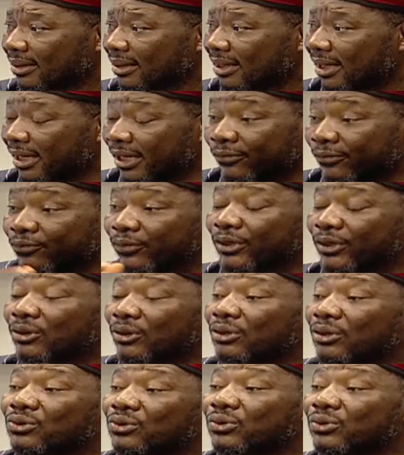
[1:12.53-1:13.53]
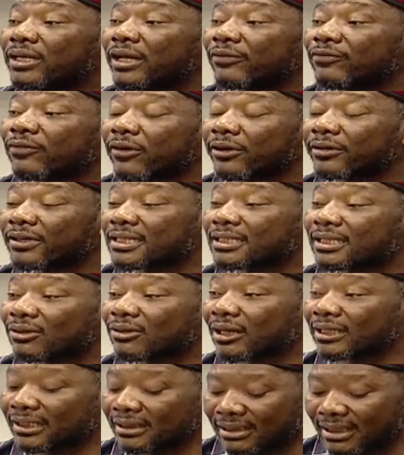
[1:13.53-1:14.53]
If we don't do the forensic
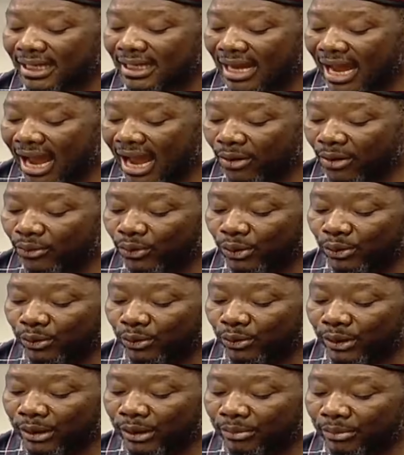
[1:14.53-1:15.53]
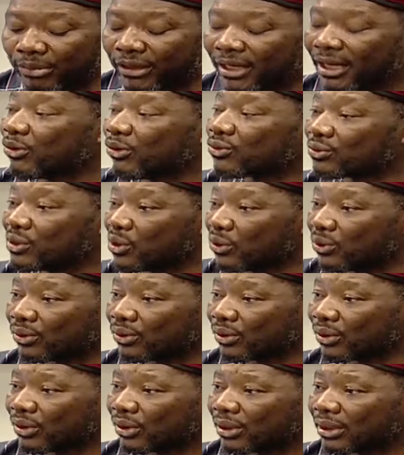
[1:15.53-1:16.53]
audit, how will we be able to know
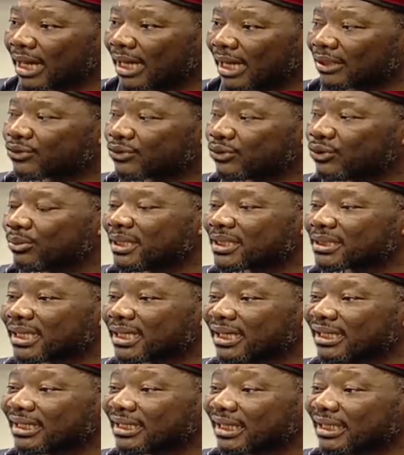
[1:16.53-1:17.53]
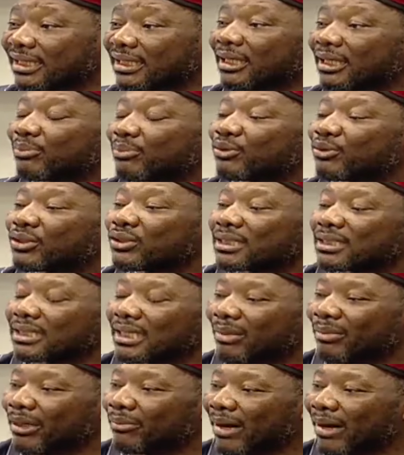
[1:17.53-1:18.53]
that you mistakenly put his name
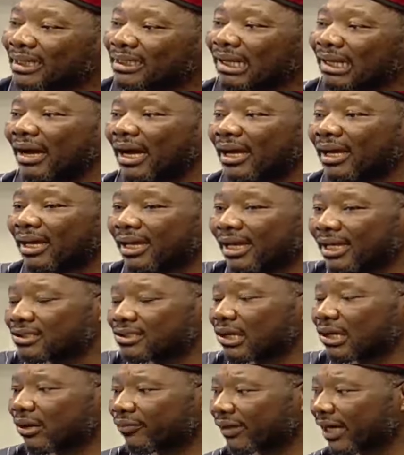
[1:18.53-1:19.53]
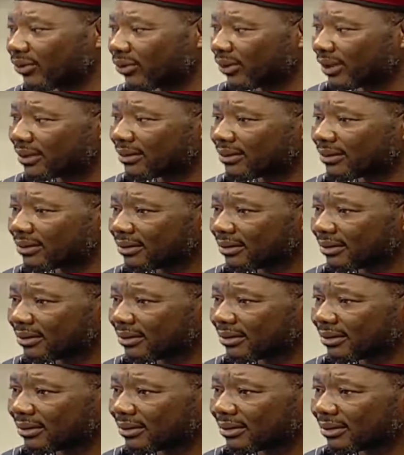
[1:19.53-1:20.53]
in Bantama instead of Nadoli?
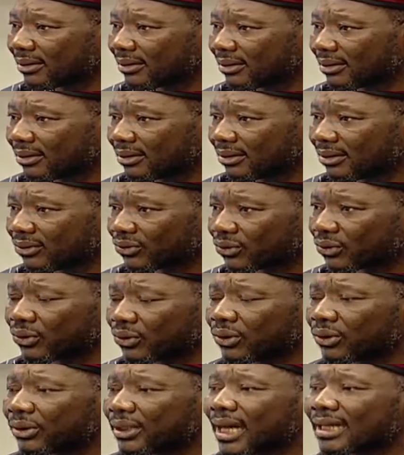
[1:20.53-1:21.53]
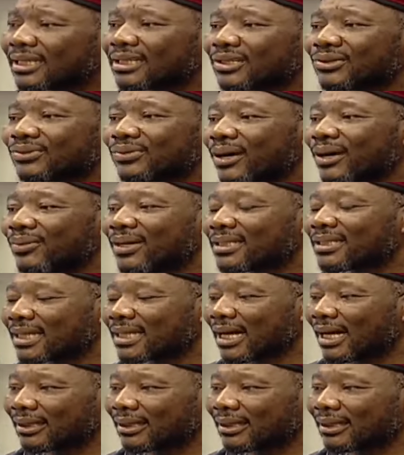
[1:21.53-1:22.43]
So that is where we stand.